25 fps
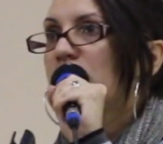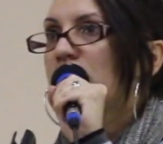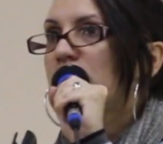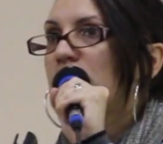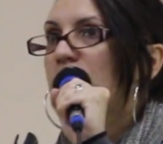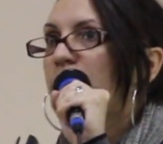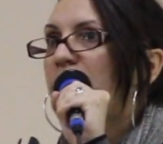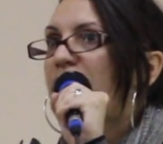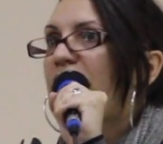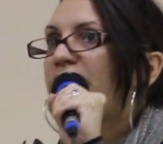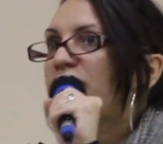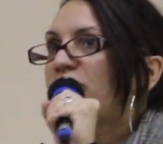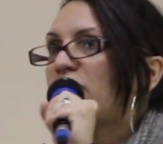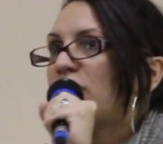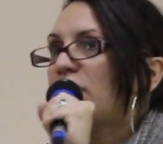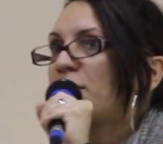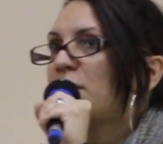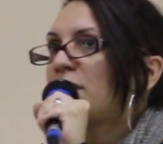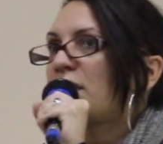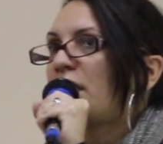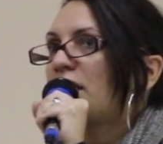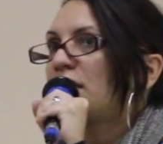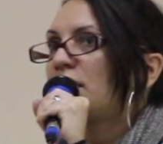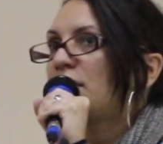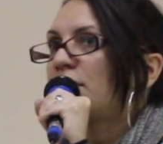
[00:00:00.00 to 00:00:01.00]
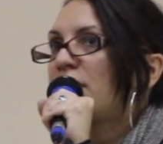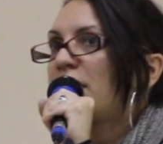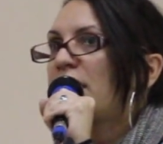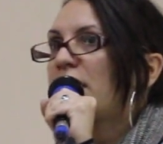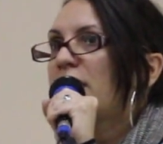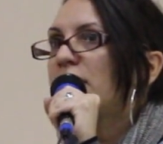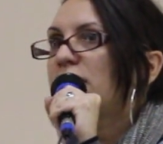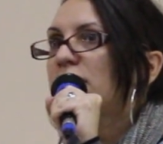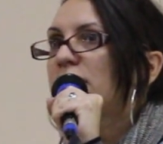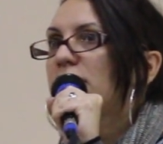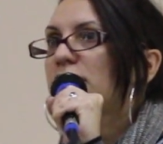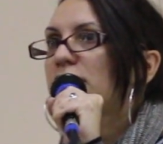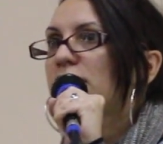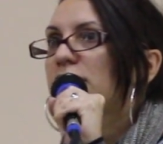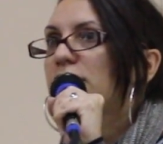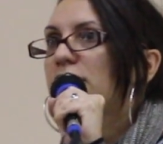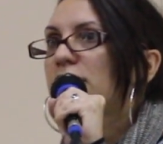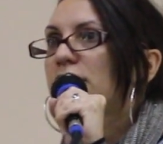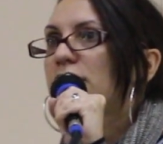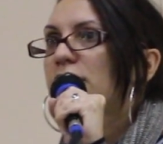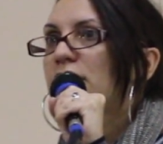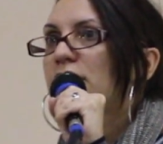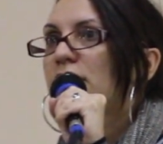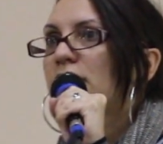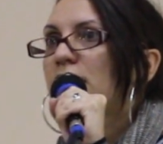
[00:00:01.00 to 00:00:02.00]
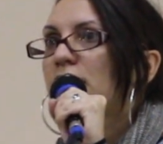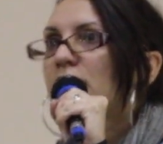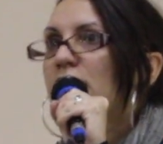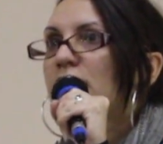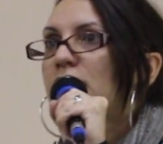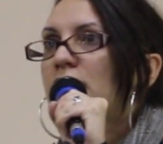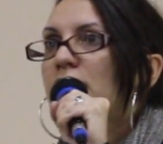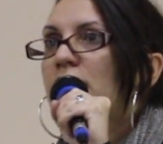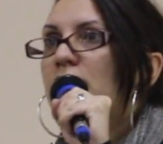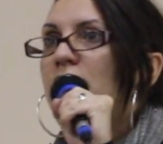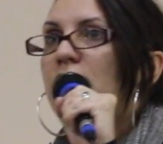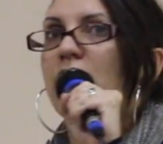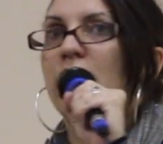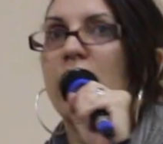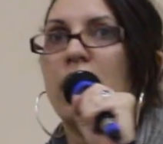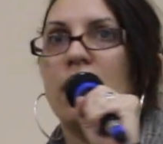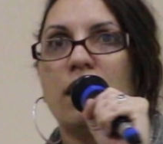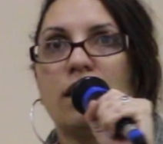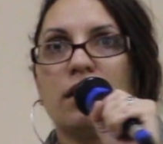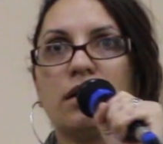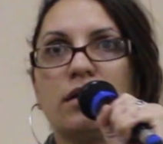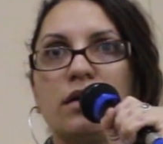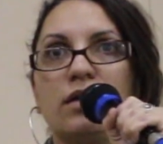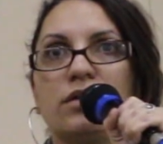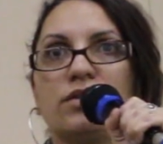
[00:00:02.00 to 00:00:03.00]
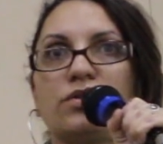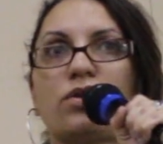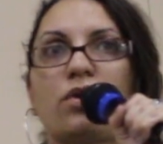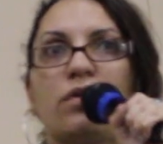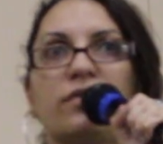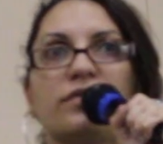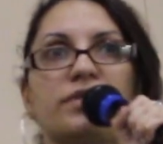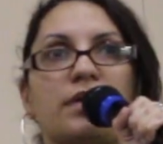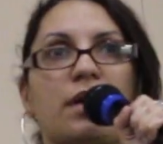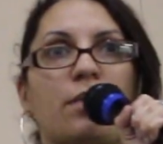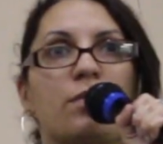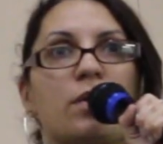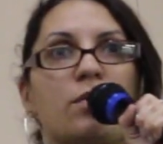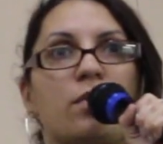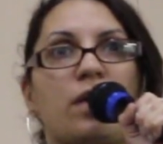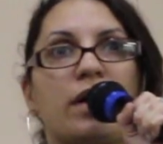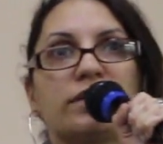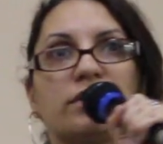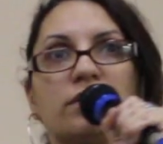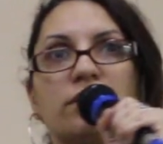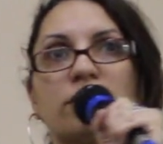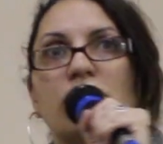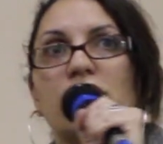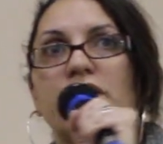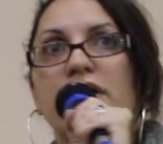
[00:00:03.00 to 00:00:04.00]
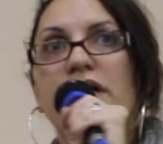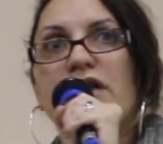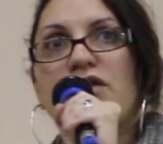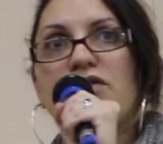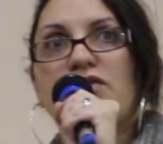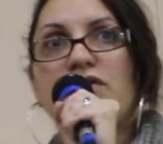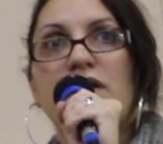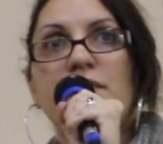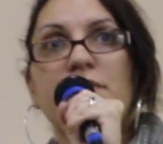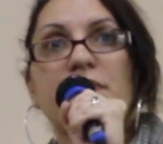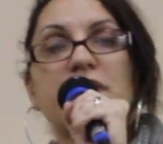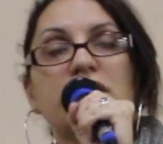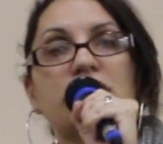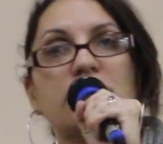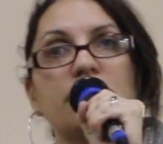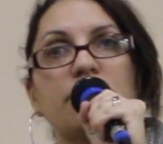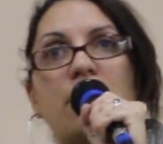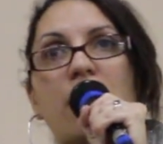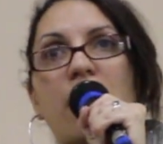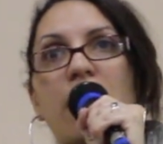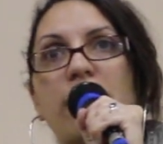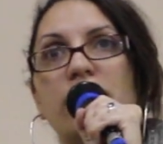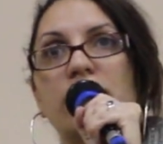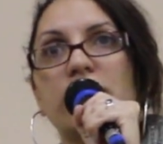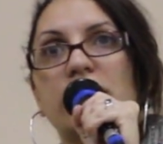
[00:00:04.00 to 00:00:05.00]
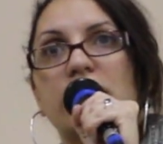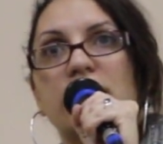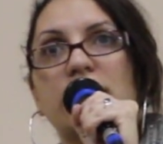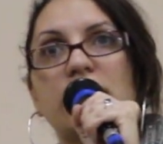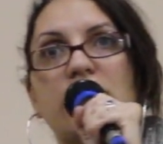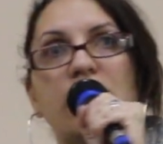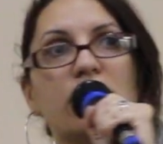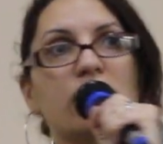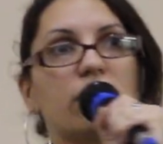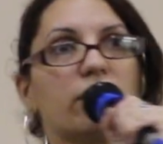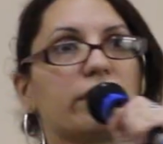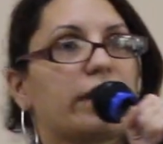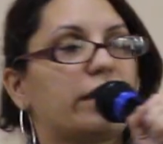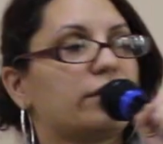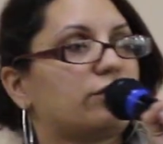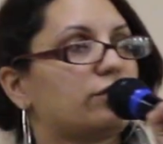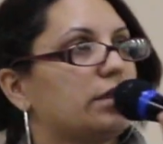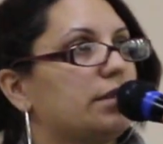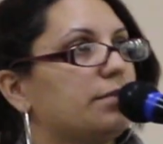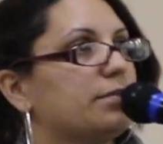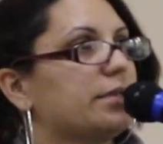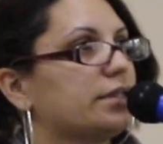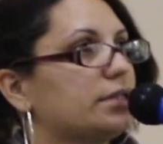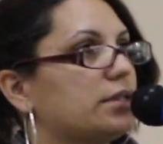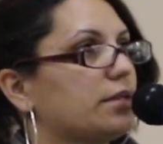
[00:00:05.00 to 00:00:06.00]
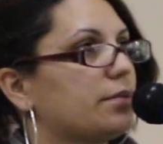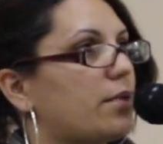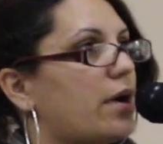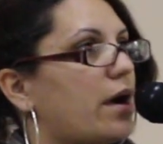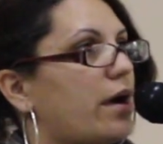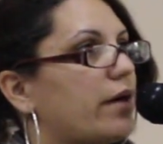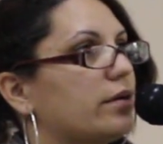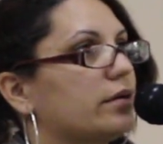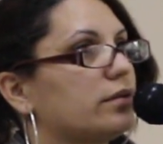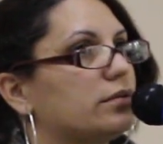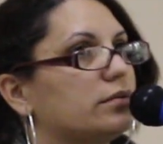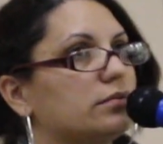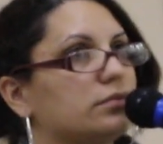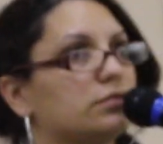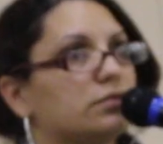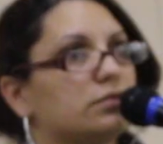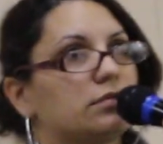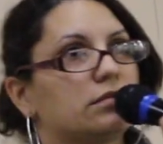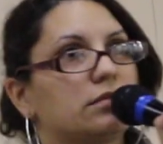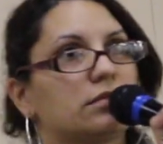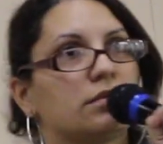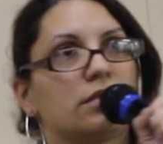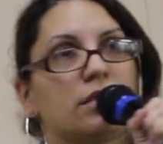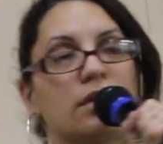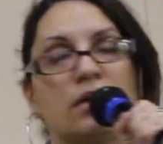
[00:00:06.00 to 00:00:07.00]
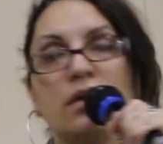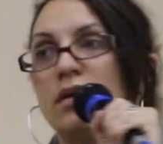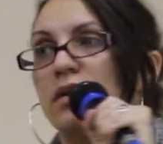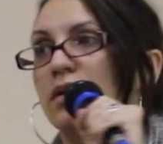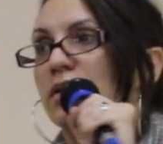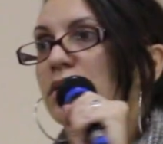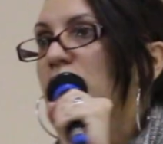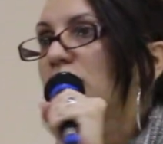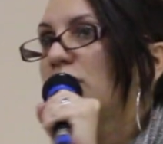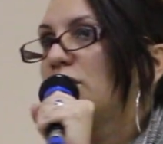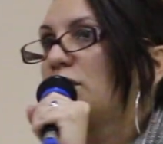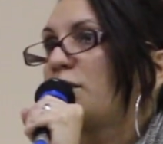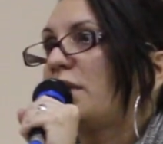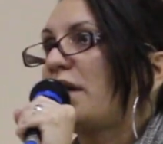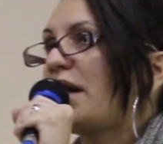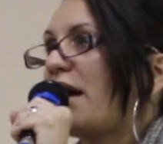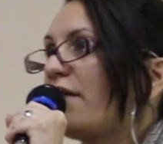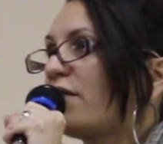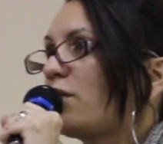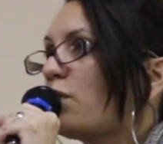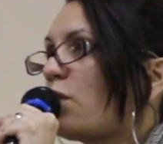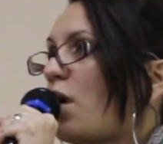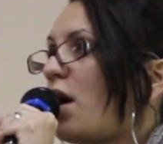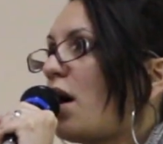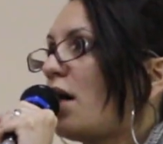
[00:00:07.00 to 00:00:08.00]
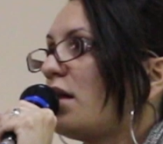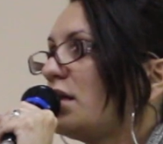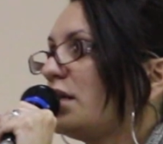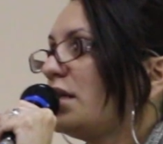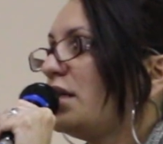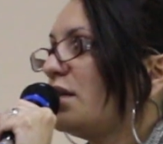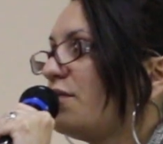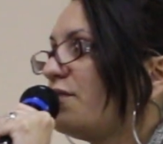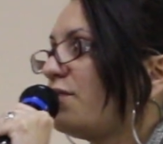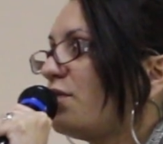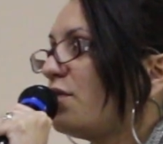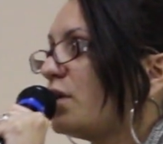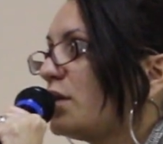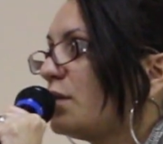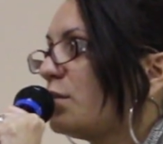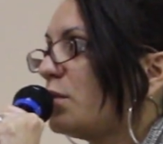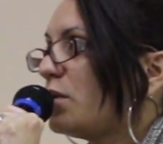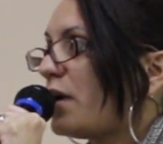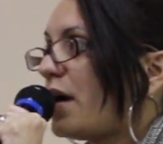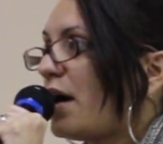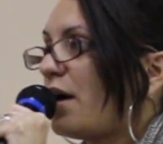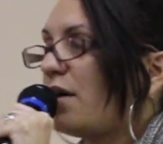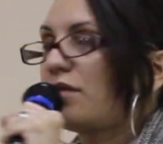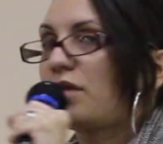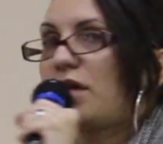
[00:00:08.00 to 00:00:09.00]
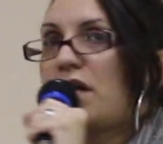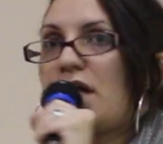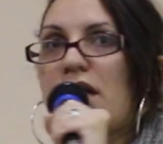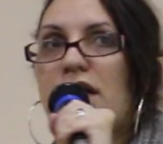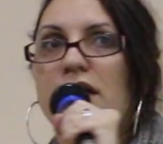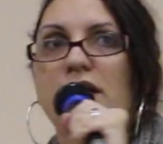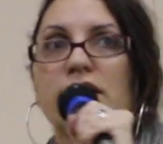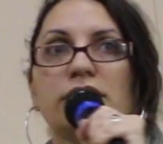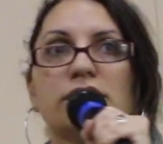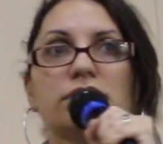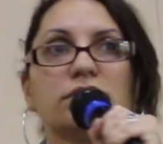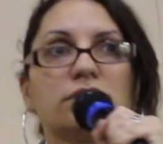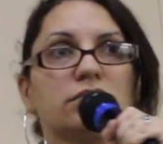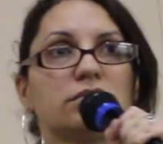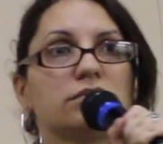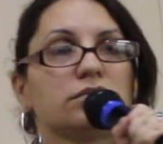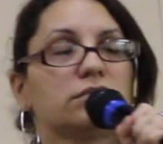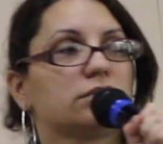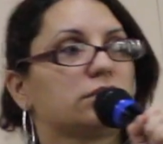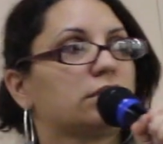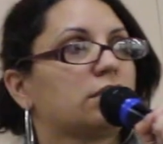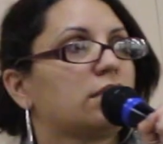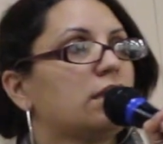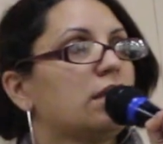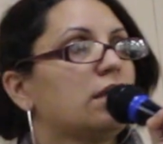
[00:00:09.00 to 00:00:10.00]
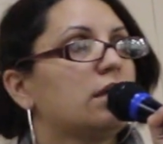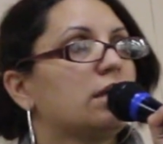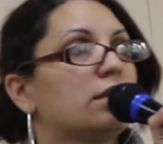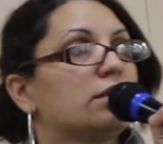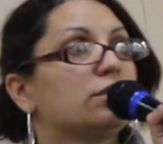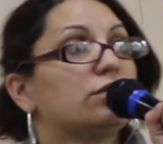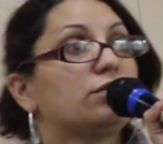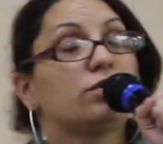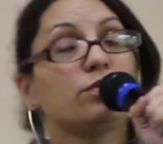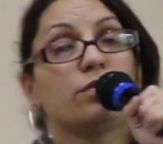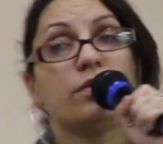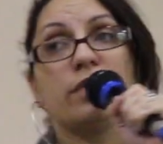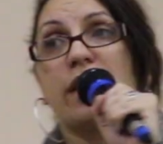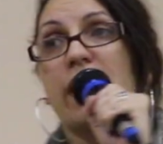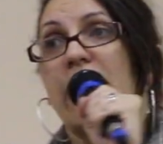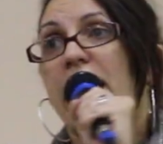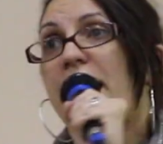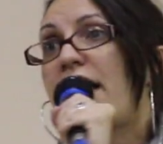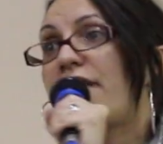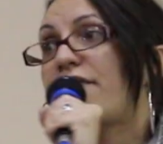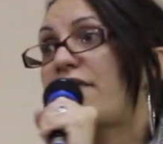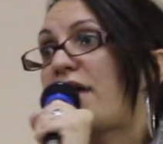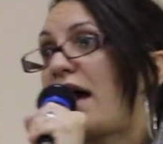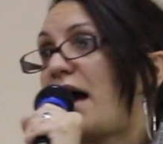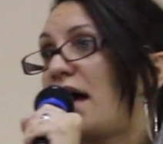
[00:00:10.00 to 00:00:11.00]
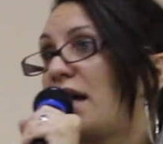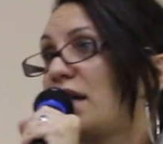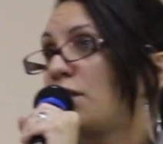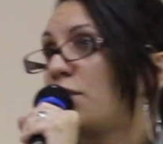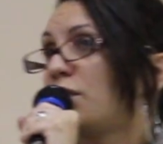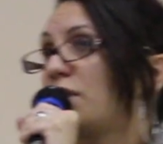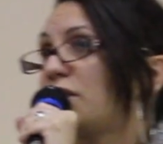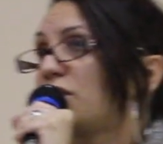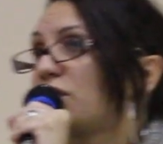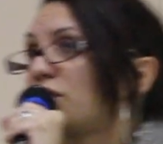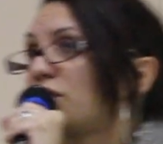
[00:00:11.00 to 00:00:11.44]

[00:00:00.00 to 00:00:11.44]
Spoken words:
Do we have treatment on demand? No. So if someone wants to go get treatment tomorrow, can they go get treatment tomorrow? No. Do we have quality, affordable health care? No. Do we have adequate